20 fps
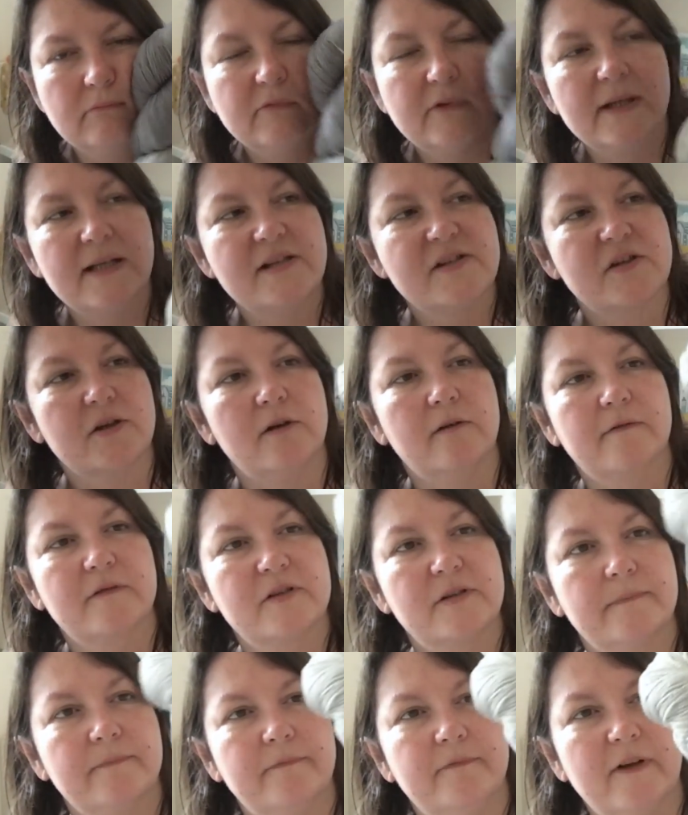
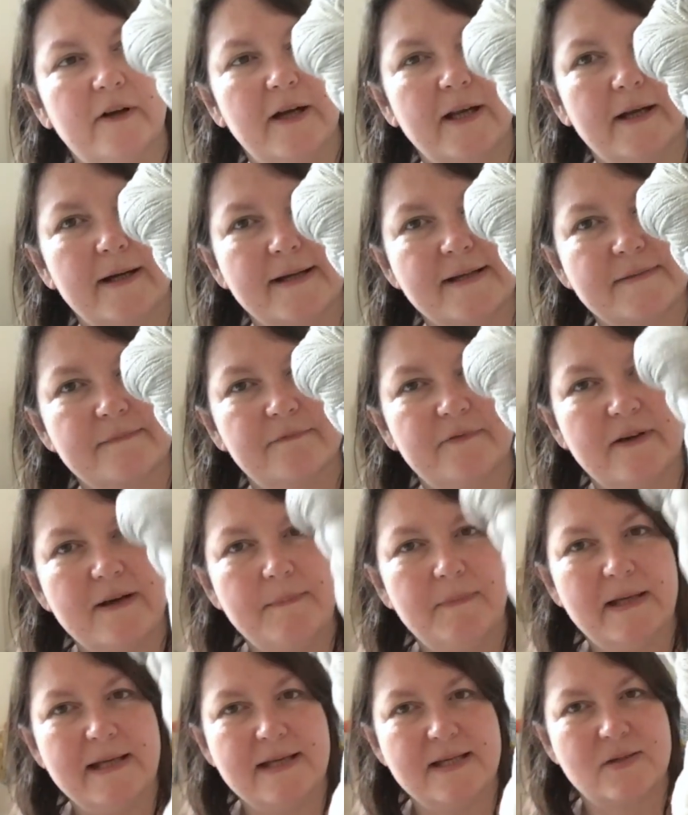very nice. Very
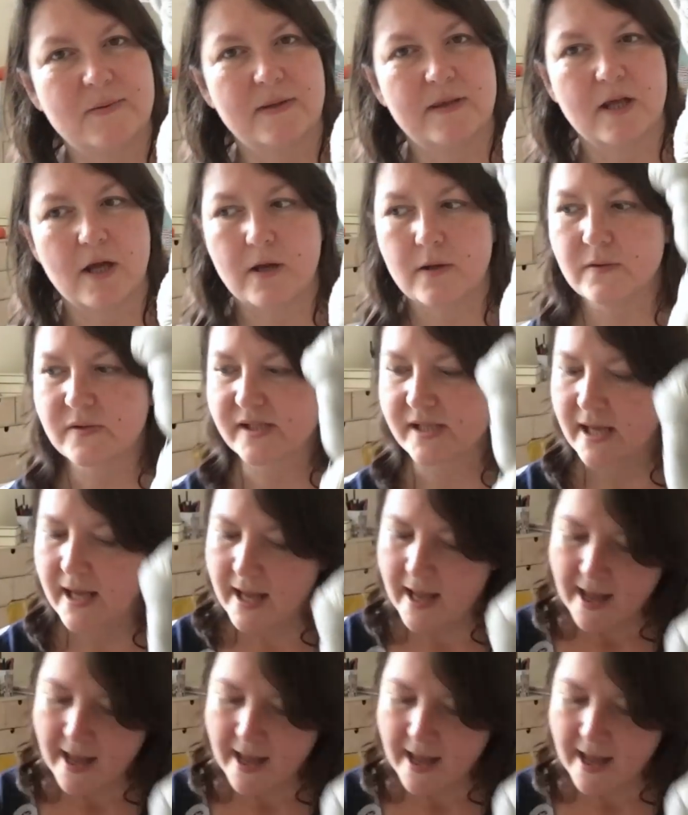pleased with those.